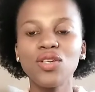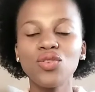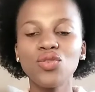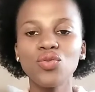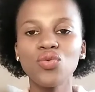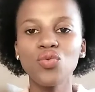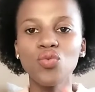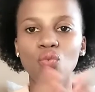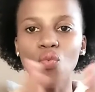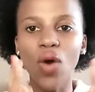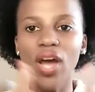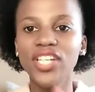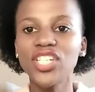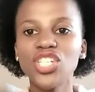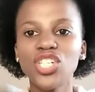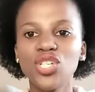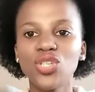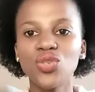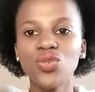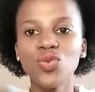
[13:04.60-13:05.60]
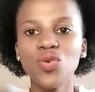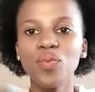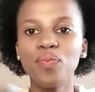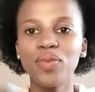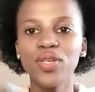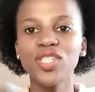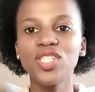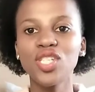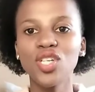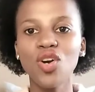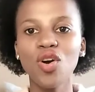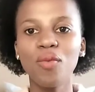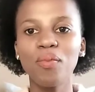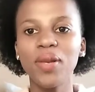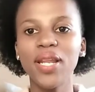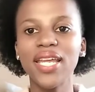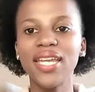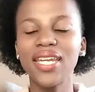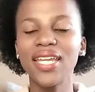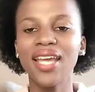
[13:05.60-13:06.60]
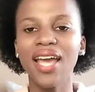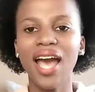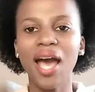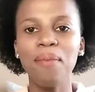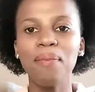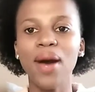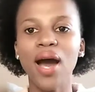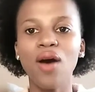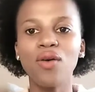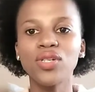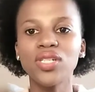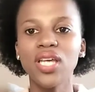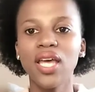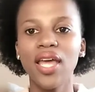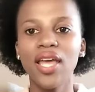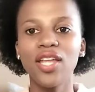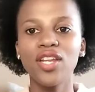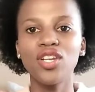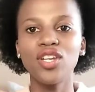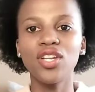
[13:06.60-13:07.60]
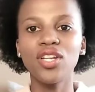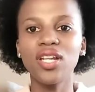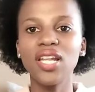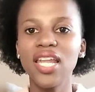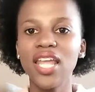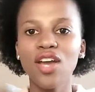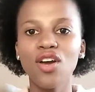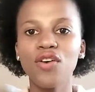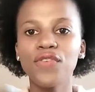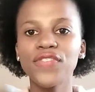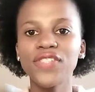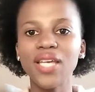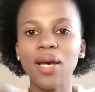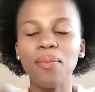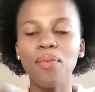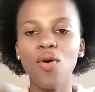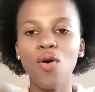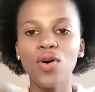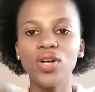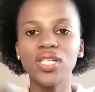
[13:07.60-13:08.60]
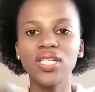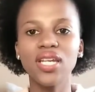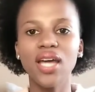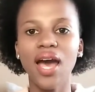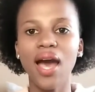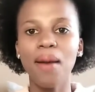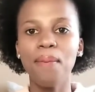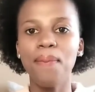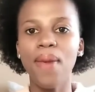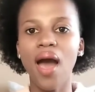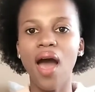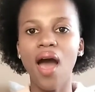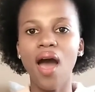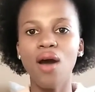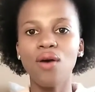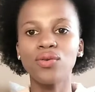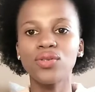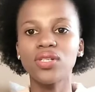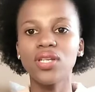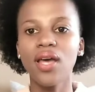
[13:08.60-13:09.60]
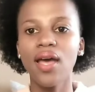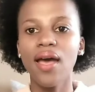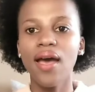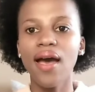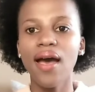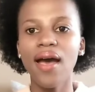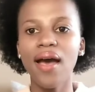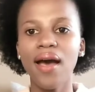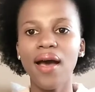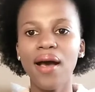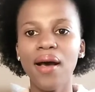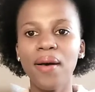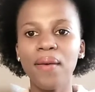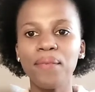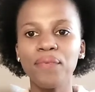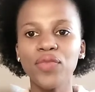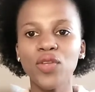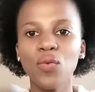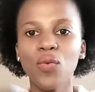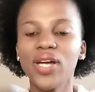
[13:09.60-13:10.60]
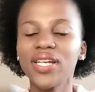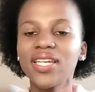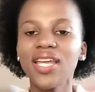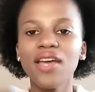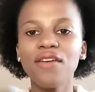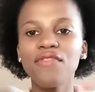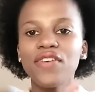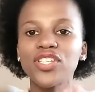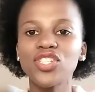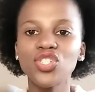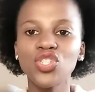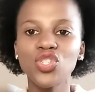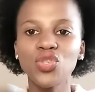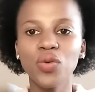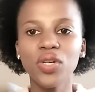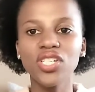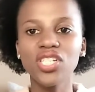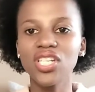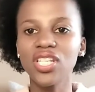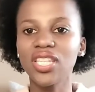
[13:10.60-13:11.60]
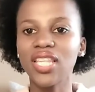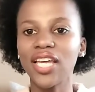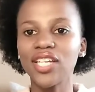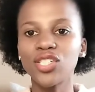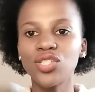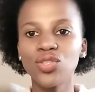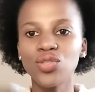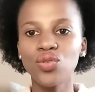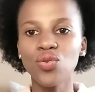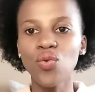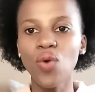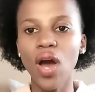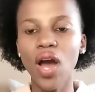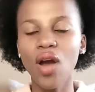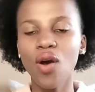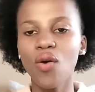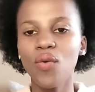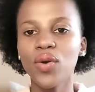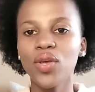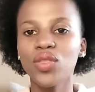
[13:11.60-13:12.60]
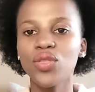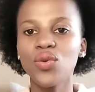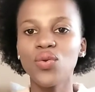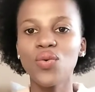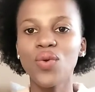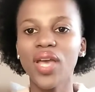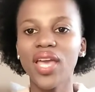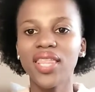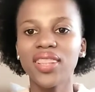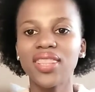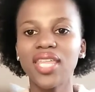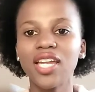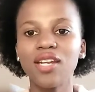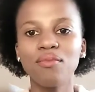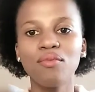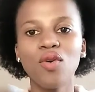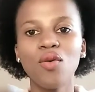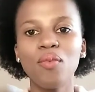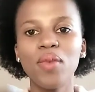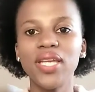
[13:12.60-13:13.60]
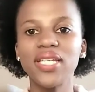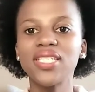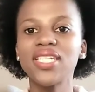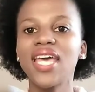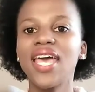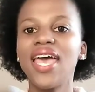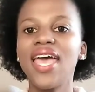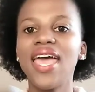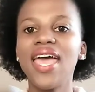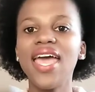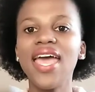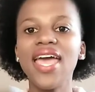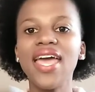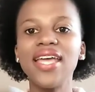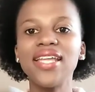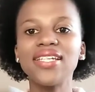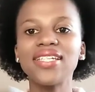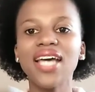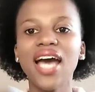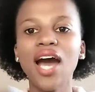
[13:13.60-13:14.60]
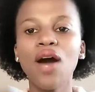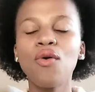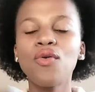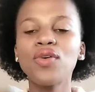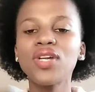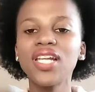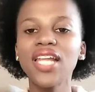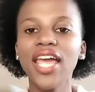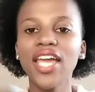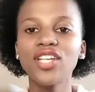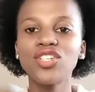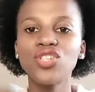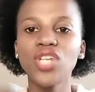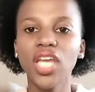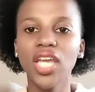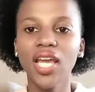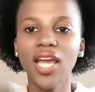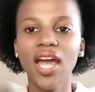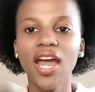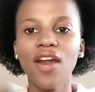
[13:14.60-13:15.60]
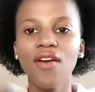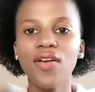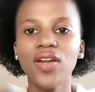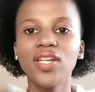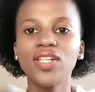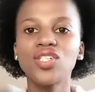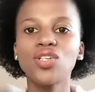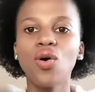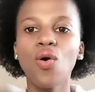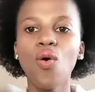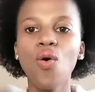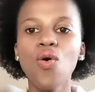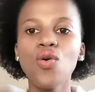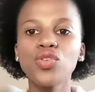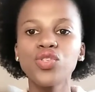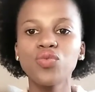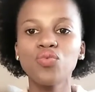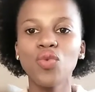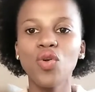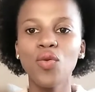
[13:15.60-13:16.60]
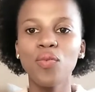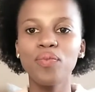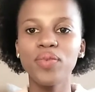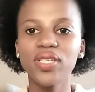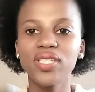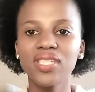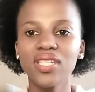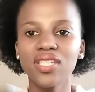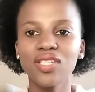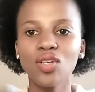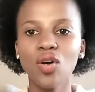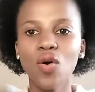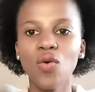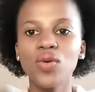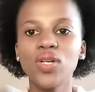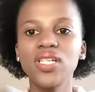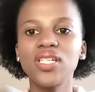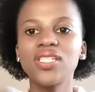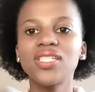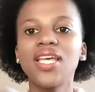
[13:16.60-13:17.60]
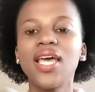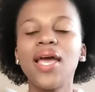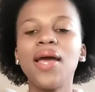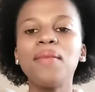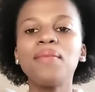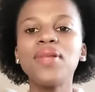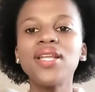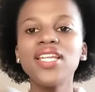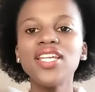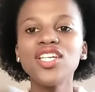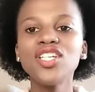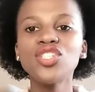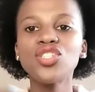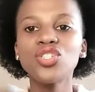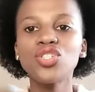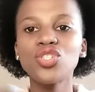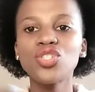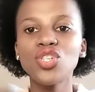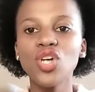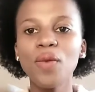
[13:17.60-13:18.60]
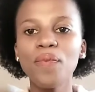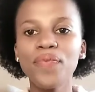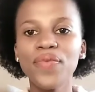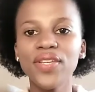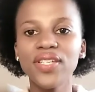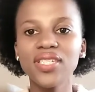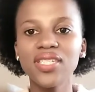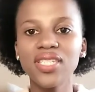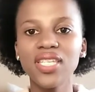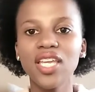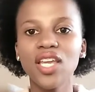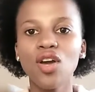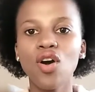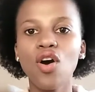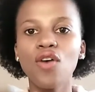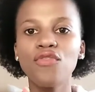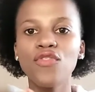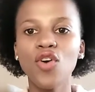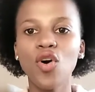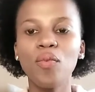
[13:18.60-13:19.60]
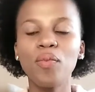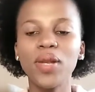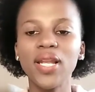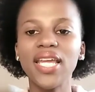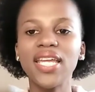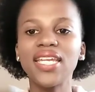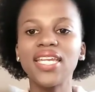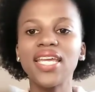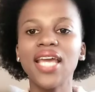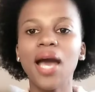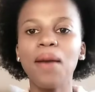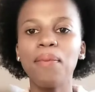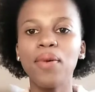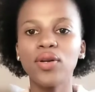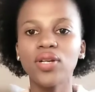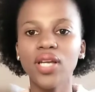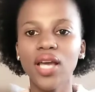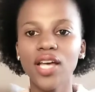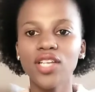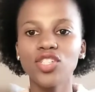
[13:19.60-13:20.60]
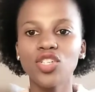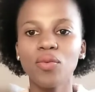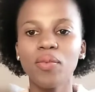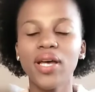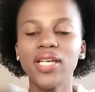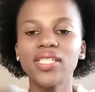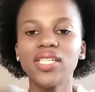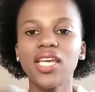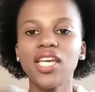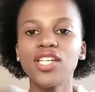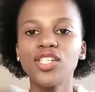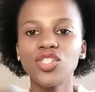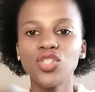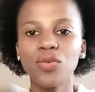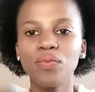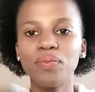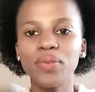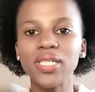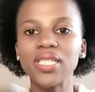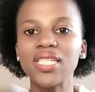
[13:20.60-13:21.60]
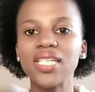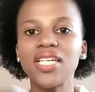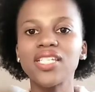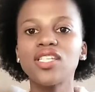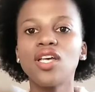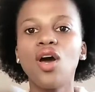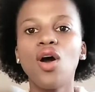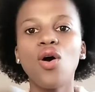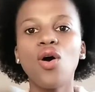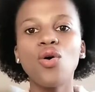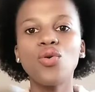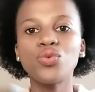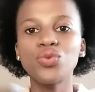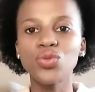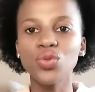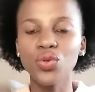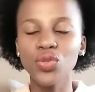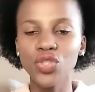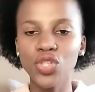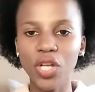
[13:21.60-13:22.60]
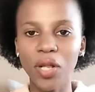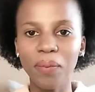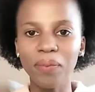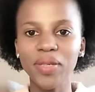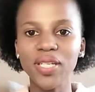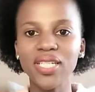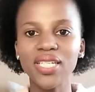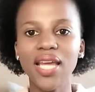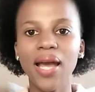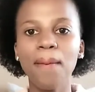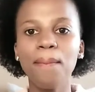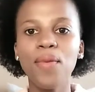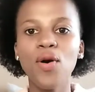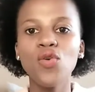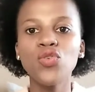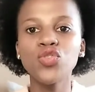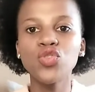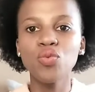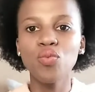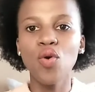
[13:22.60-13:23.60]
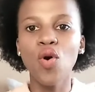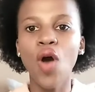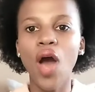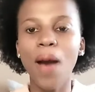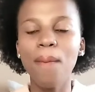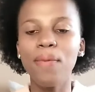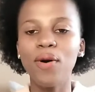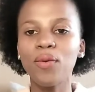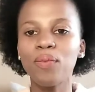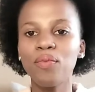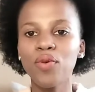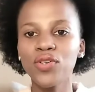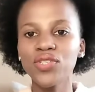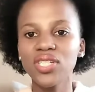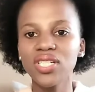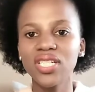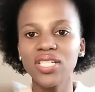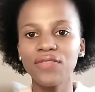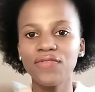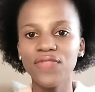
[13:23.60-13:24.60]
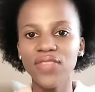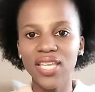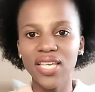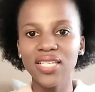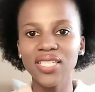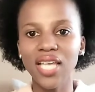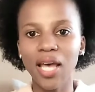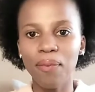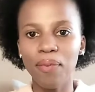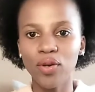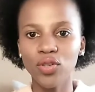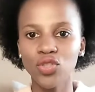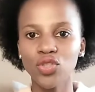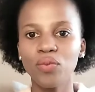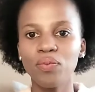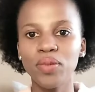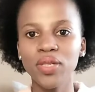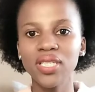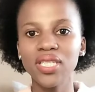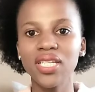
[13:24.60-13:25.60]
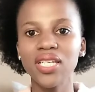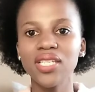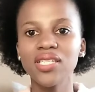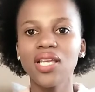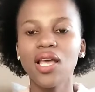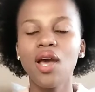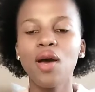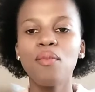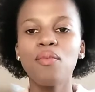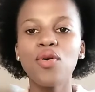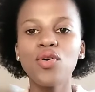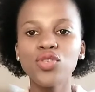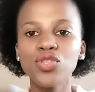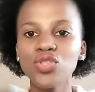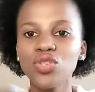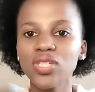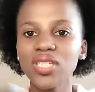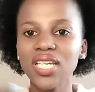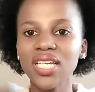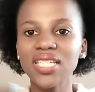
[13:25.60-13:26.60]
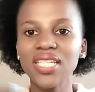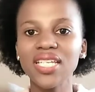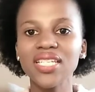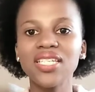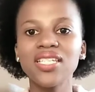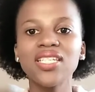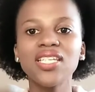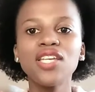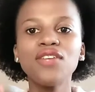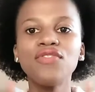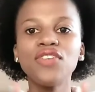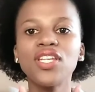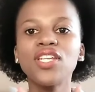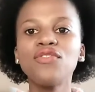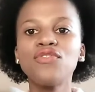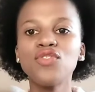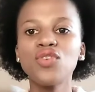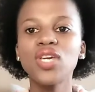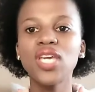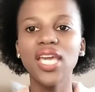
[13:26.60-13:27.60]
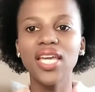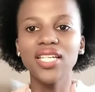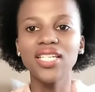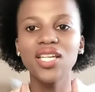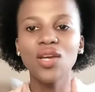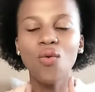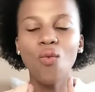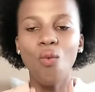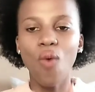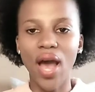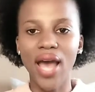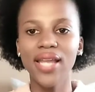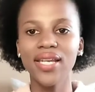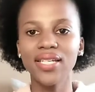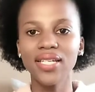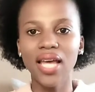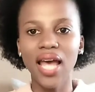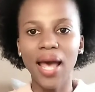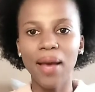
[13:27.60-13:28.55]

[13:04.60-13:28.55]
watching you busy complaining about lack of support, about whatever situation that you are going through at that moment. And I would like to encourage all small business owners, please stop this thing of complaining about customers and your business on social media. Post more about positive things about your business. Post your successes. Even if you're getting one